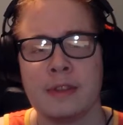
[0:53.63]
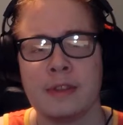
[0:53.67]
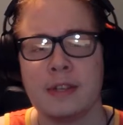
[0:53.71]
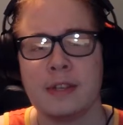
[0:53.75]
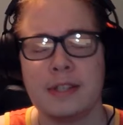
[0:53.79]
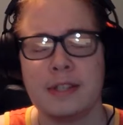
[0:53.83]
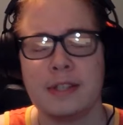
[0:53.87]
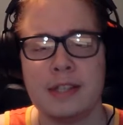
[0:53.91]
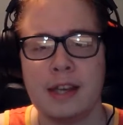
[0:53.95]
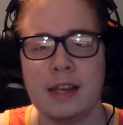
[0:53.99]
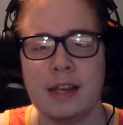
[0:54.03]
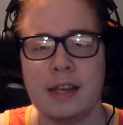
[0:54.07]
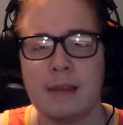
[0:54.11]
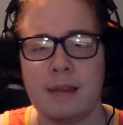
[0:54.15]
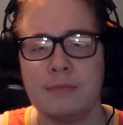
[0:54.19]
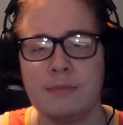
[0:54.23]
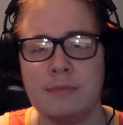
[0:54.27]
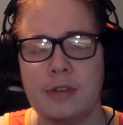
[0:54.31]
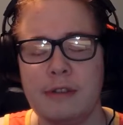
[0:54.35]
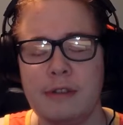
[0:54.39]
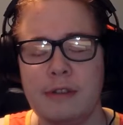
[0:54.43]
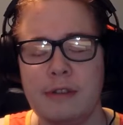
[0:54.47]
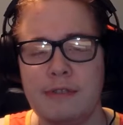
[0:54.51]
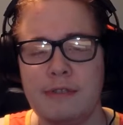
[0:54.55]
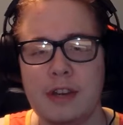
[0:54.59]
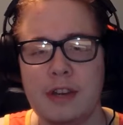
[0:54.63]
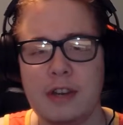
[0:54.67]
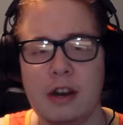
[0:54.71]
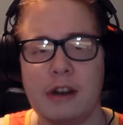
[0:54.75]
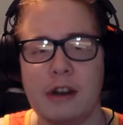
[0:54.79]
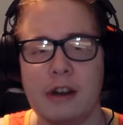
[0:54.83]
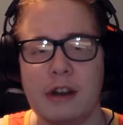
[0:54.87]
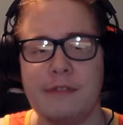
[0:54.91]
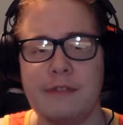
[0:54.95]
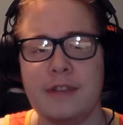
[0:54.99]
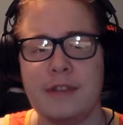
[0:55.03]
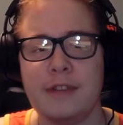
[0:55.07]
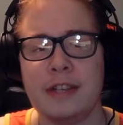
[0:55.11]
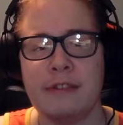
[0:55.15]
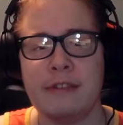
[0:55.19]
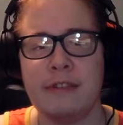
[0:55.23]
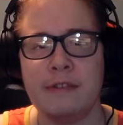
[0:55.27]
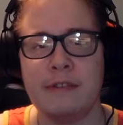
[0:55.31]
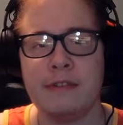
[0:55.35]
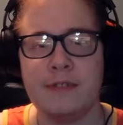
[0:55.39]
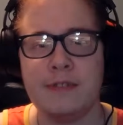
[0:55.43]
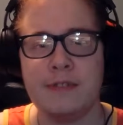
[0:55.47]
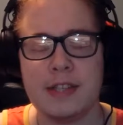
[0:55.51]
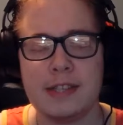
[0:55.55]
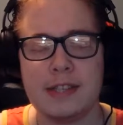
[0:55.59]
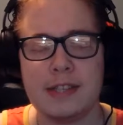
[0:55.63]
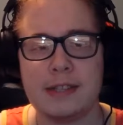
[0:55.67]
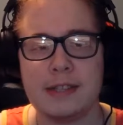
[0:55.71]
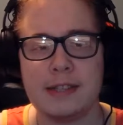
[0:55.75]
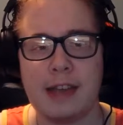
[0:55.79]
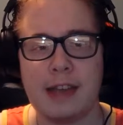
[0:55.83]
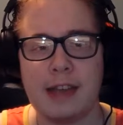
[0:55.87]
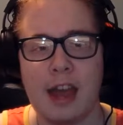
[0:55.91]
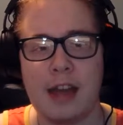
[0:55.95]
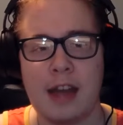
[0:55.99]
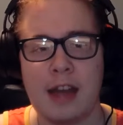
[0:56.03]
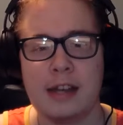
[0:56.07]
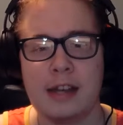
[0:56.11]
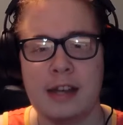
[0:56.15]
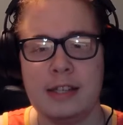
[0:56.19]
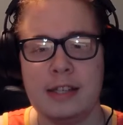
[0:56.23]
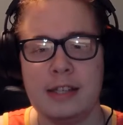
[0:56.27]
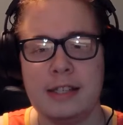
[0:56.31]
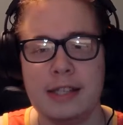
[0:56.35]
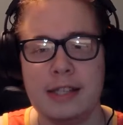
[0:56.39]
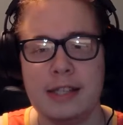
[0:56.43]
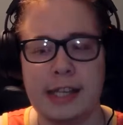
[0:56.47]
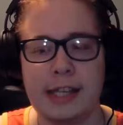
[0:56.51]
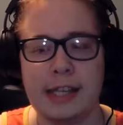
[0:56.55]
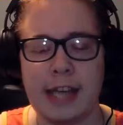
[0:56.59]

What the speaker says: See, I'm trying to figure out if this is canon to the